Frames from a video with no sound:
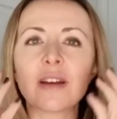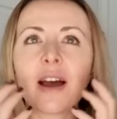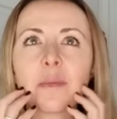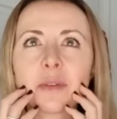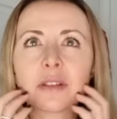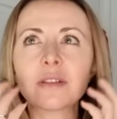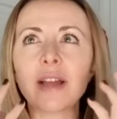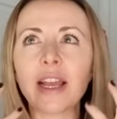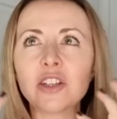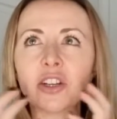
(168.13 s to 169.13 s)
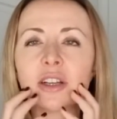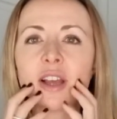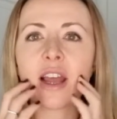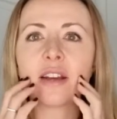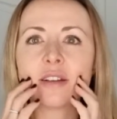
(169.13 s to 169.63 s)
I'm still aging
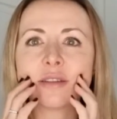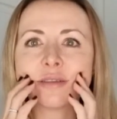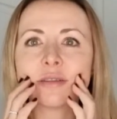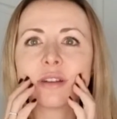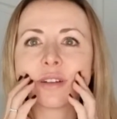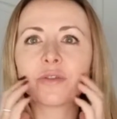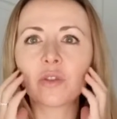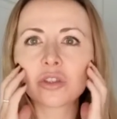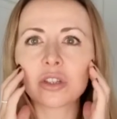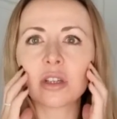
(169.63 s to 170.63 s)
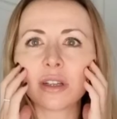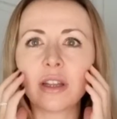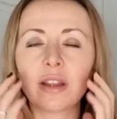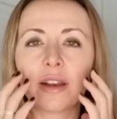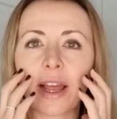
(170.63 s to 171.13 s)
and unfortunately
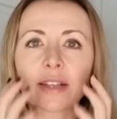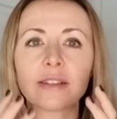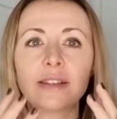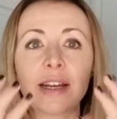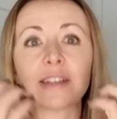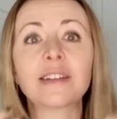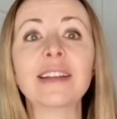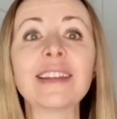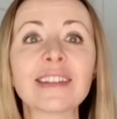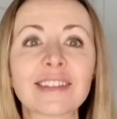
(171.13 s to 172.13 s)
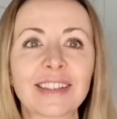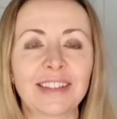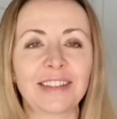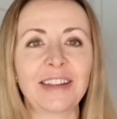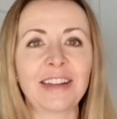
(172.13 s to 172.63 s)
the laxity underneath the
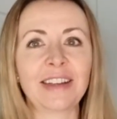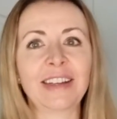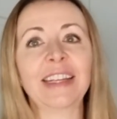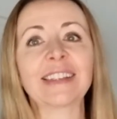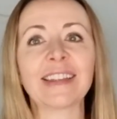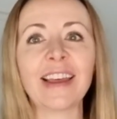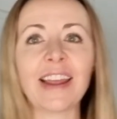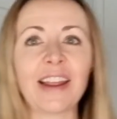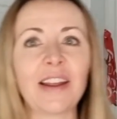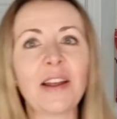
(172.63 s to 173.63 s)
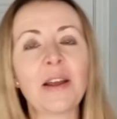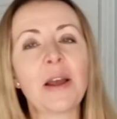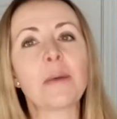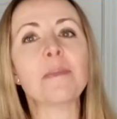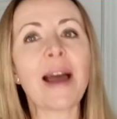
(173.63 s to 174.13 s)
skin is there,
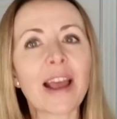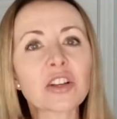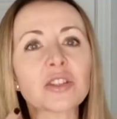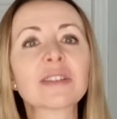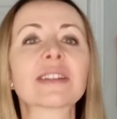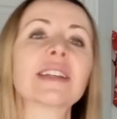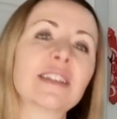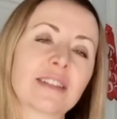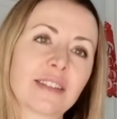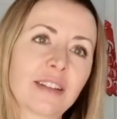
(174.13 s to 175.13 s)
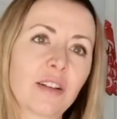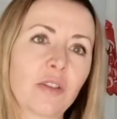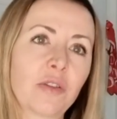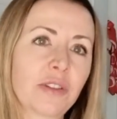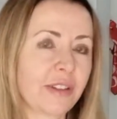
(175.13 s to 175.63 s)
my actual skin
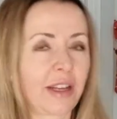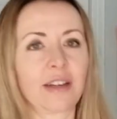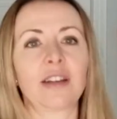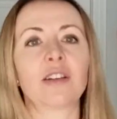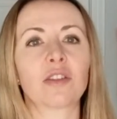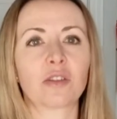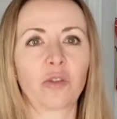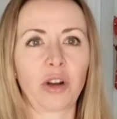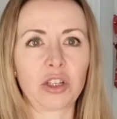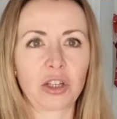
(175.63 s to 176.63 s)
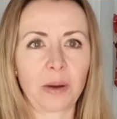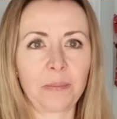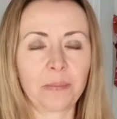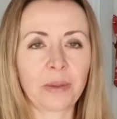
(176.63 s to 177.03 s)
itself suddenly looks fresher.